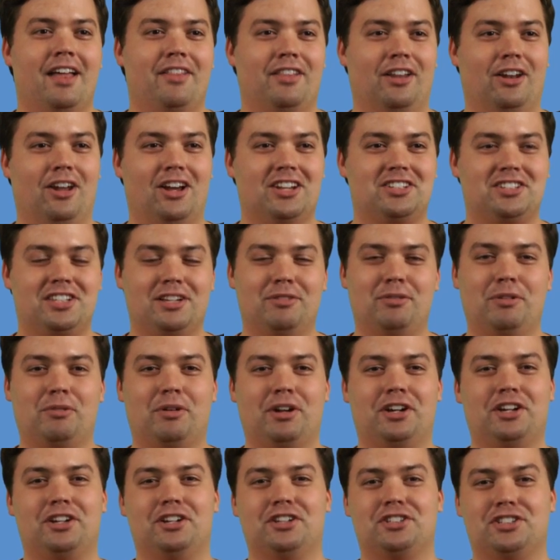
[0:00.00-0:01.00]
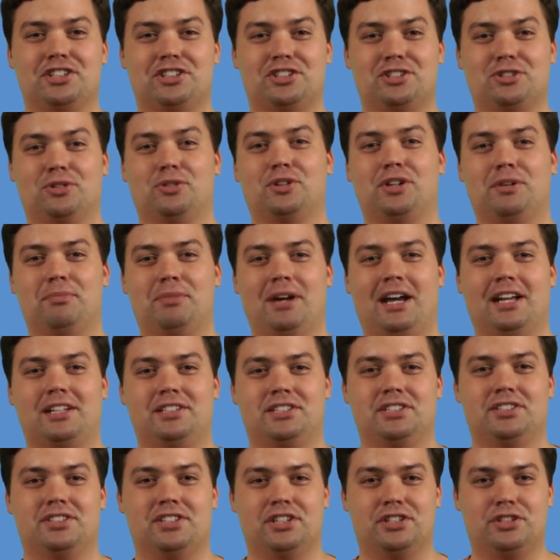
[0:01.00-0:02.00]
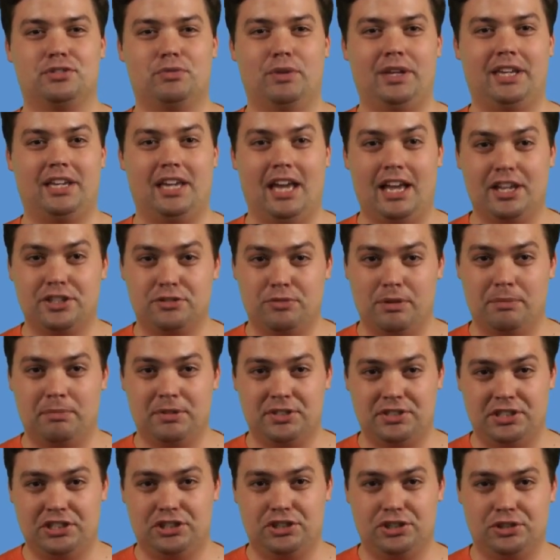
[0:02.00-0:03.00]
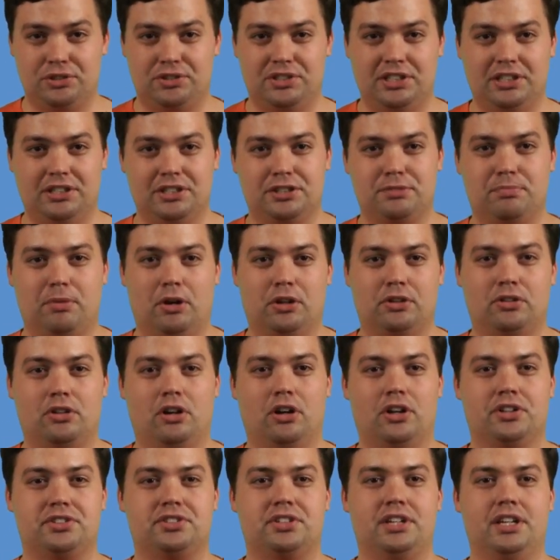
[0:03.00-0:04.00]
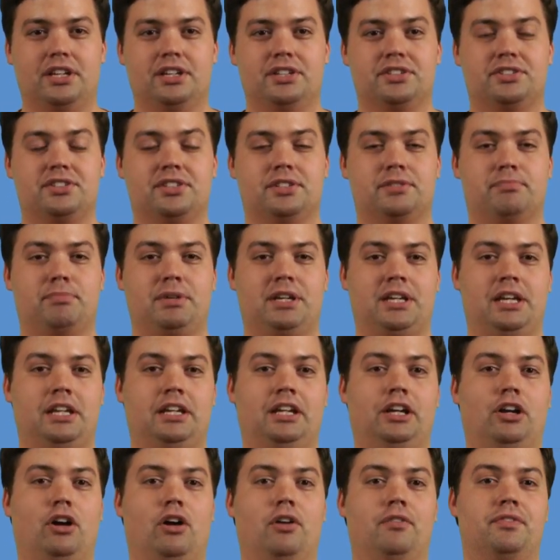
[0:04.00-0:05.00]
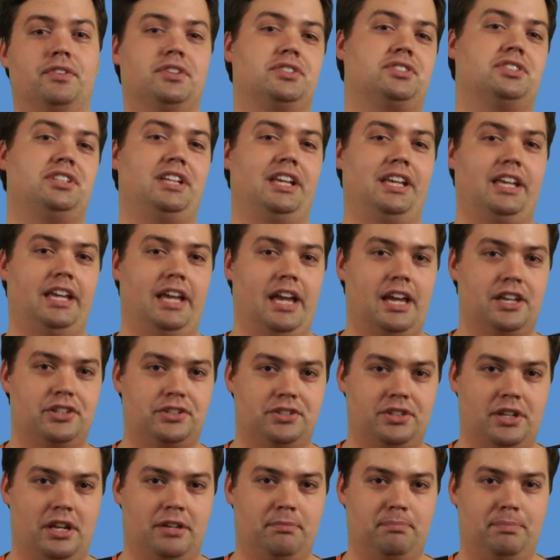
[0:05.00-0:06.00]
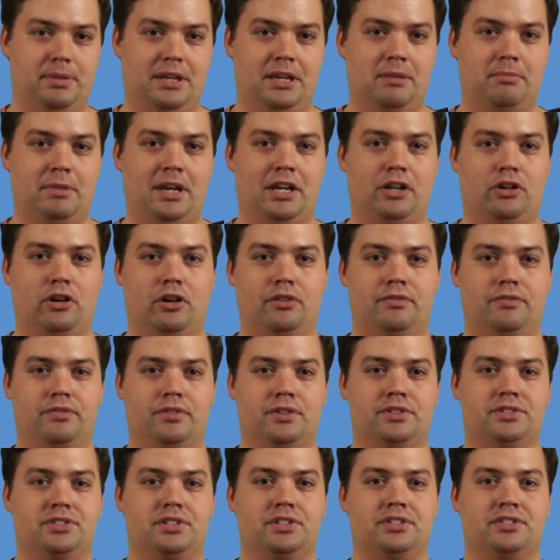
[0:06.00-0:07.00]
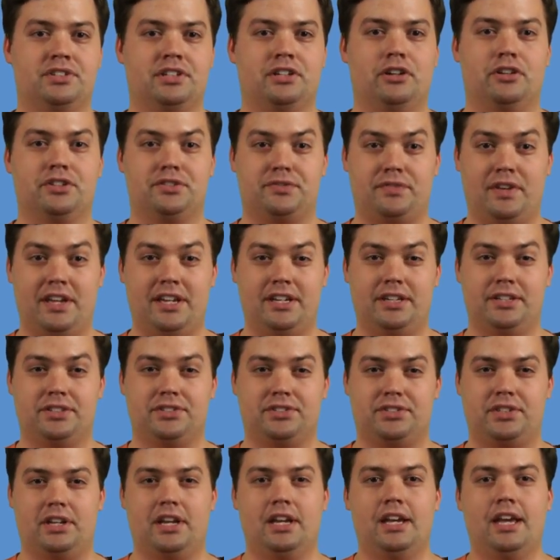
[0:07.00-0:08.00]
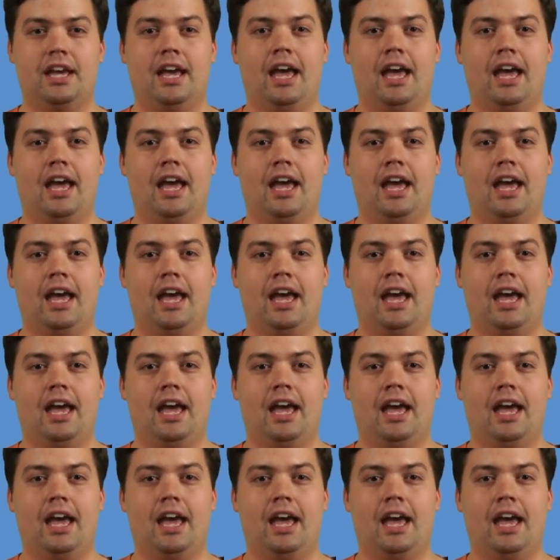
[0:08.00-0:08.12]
The last thing we wanted to just talk about is this week, as we're busy shooting this podcast, is the beginning of the CES and PMA conferences in Las Vegas.